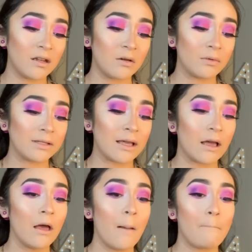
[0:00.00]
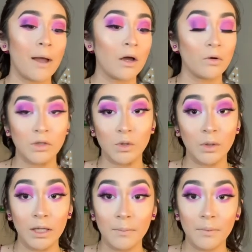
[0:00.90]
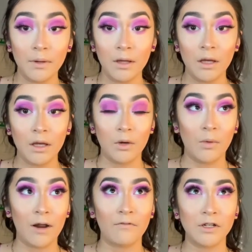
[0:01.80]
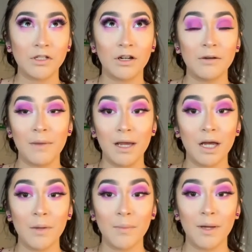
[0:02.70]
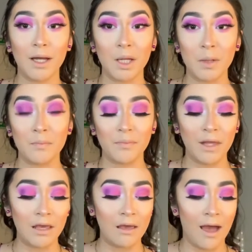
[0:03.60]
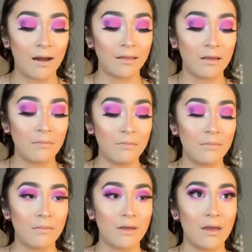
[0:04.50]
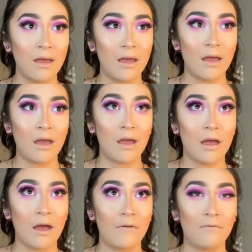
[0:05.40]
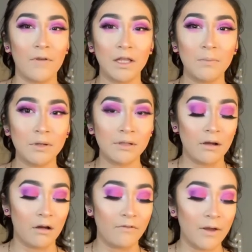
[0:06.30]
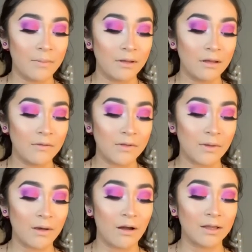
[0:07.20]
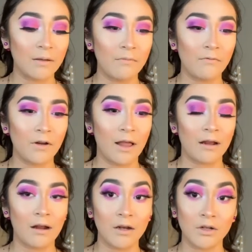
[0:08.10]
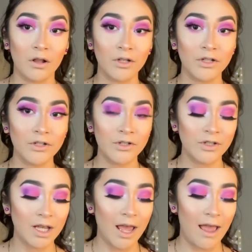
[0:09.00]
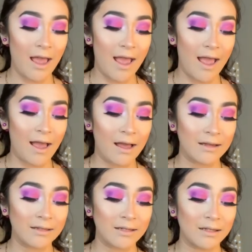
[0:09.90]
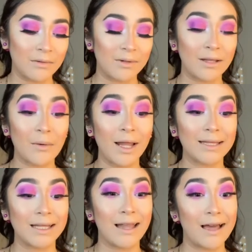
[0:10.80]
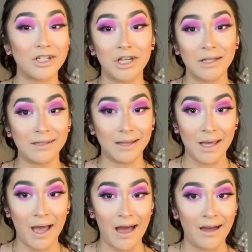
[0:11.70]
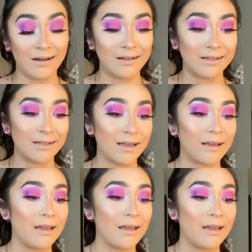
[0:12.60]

It was like my go-to lip when I first started makeup. He had them 50% off, I believe, so I got them for like $9, and they were like the last shades that they had, because like